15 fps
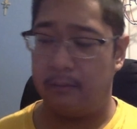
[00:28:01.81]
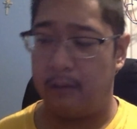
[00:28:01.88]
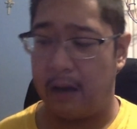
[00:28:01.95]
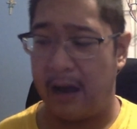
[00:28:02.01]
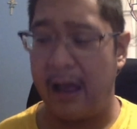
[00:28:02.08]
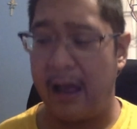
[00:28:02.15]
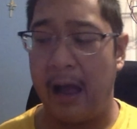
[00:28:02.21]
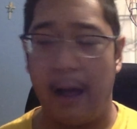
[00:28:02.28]

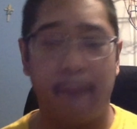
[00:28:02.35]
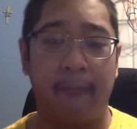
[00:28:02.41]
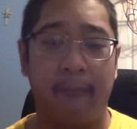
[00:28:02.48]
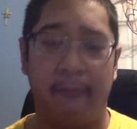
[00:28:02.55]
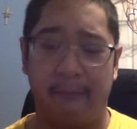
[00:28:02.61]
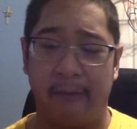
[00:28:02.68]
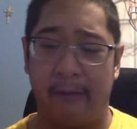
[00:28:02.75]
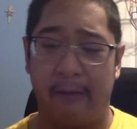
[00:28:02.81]
I have to
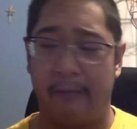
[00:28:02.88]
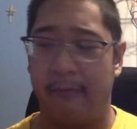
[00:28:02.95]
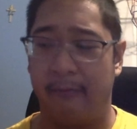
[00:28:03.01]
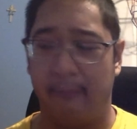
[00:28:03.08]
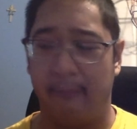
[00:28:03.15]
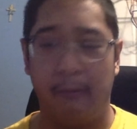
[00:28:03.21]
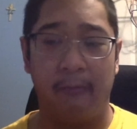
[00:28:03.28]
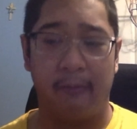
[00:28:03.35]
change the
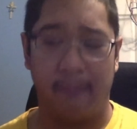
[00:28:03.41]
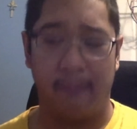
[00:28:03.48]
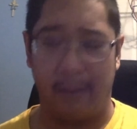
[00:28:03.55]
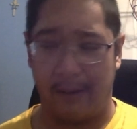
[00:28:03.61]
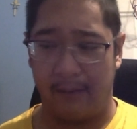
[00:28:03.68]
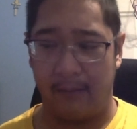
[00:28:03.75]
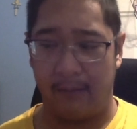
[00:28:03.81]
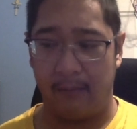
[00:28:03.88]
rules a
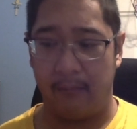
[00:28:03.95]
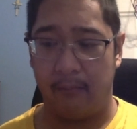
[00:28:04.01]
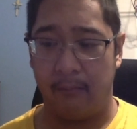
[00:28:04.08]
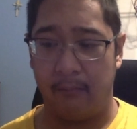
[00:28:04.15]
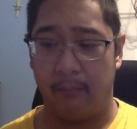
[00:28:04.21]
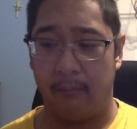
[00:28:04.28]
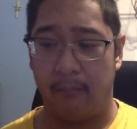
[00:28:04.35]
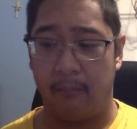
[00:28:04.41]
bit
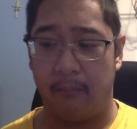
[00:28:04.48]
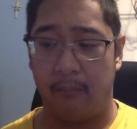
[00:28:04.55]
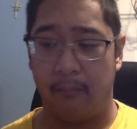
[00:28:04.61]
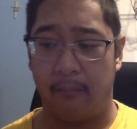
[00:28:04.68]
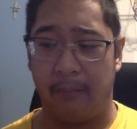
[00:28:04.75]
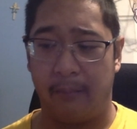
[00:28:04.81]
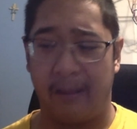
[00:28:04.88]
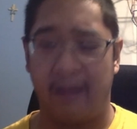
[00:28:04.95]

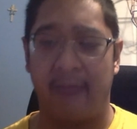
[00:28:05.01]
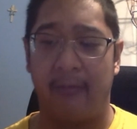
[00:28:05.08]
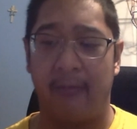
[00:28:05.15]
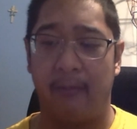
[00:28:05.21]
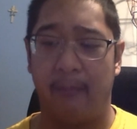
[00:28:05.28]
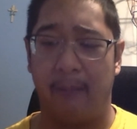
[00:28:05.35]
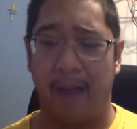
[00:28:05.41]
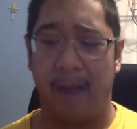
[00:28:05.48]
because
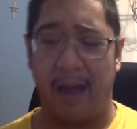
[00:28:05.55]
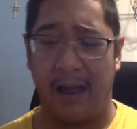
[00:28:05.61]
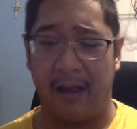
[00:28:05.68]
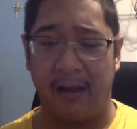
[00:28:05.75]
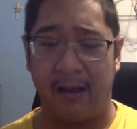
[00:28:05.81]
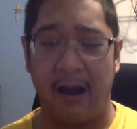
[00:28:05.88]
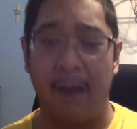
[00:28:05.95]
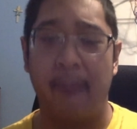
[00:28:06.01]
by
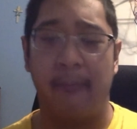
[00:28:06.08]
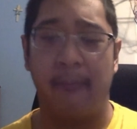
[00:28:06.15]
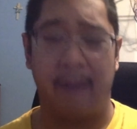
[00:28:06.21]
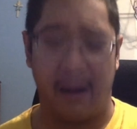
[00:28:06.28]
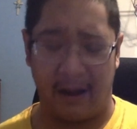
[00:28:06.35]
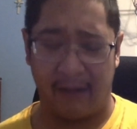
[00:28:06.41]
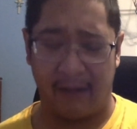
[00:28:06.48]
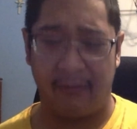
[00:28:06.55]

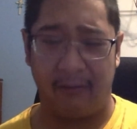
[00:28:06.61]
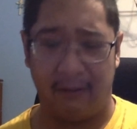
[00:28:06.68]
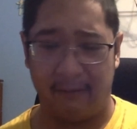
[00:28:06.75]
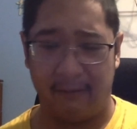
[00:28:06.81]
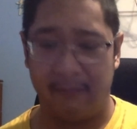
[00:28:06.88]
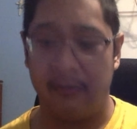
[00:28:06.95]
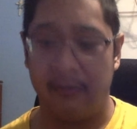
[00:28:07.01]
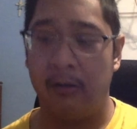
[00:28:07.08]
copyright and stuff.
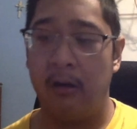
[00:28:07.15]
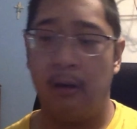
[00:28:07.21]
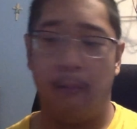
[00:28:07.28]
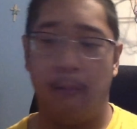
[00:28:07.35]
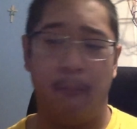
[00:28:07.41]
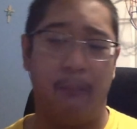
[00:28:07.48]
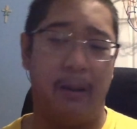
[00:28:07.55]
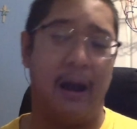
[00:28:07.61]

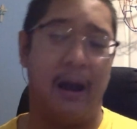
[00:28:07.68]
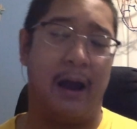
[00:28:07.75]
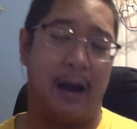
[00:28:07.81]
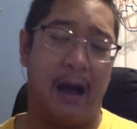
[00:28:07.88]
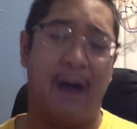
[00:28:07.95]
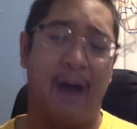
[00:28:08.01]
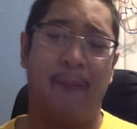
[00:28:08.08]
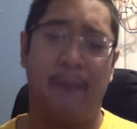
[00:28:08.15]
But
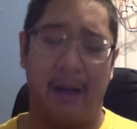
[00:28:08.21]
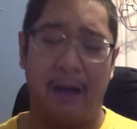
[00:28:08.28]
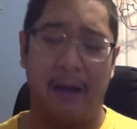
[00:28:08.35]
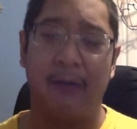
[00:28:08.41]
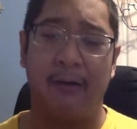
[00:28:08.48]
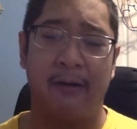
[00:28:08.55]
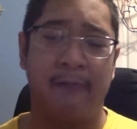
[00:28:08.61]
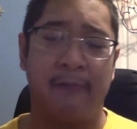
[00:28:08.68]
I'm not
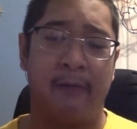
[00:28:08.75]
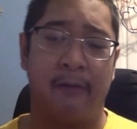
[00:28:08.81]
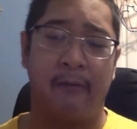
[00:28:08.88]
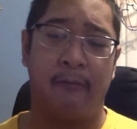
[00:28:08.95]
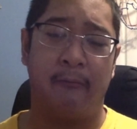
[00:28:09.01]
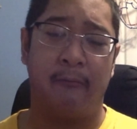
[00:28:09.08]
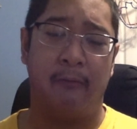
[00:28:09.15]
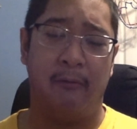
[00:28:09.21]
going to change
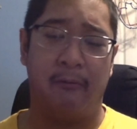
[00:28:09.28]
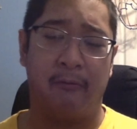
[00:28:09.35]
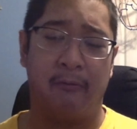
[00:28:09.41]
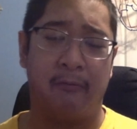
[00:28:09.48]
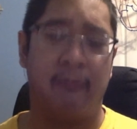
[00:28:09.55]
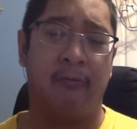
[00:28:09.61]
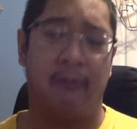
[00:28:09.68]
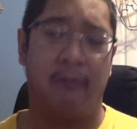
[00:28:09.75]
these rules
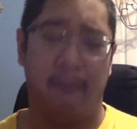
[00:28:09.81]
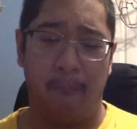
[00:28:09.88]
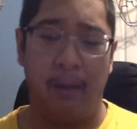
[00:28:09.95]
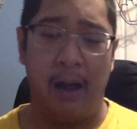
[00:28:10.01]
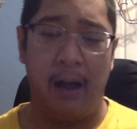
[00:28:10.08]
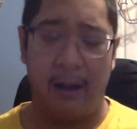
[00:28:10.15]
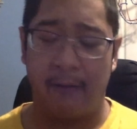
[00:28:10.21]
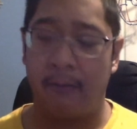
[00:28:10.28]
so
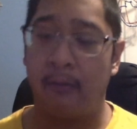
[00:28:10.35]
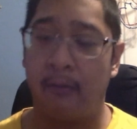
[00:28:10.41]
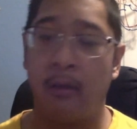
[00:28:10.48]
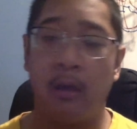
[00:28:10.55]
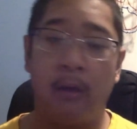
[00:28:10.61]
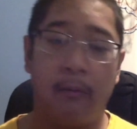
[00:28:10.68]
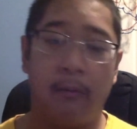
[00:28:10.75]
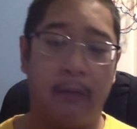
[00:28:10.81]
much
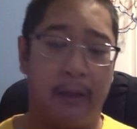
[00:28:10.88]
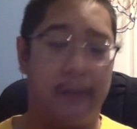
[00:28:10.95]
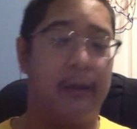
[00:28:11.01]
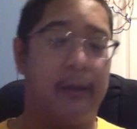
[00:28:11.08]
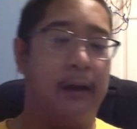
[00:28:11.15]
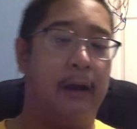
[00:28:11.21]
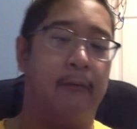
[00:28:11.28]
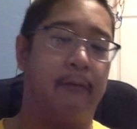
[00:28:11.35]
that you
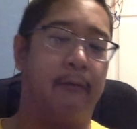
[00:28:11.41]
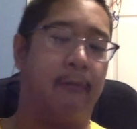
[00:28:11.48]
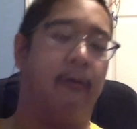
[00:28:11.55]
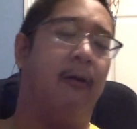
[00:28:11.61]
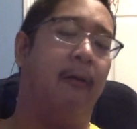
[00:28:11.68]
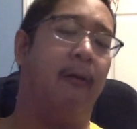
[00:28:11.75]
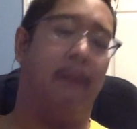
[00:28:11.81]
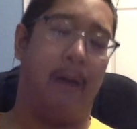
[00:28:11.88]
cannot just,
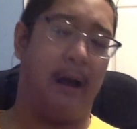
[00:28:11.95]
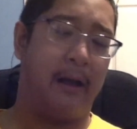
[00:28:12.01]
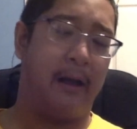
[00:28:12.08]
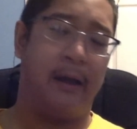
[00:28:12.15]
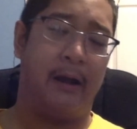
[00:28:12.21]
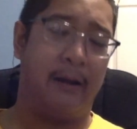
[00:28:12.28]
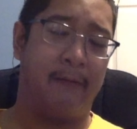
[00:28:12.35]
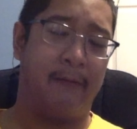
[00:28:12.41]
oh, I
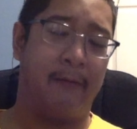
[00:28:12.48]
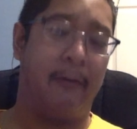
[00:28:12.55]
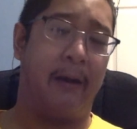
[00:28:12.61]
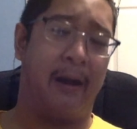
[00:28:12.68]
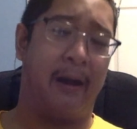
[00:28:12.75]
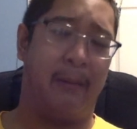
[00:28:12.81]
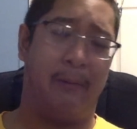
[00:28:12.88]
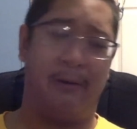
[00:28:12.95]
cannot share
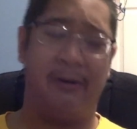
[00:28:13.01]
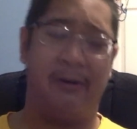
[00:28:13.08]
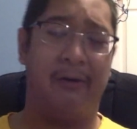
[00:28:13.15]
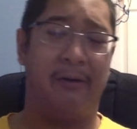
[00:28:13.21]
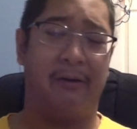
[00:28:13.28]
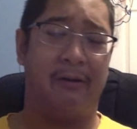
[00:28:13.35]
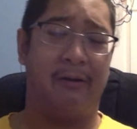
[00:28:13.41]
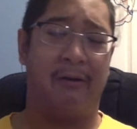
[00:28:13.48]
anymore. No, no,
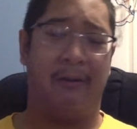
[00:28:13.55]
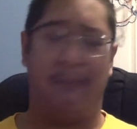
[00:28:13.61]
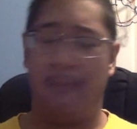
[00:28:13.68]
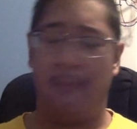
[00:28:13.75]
no, no.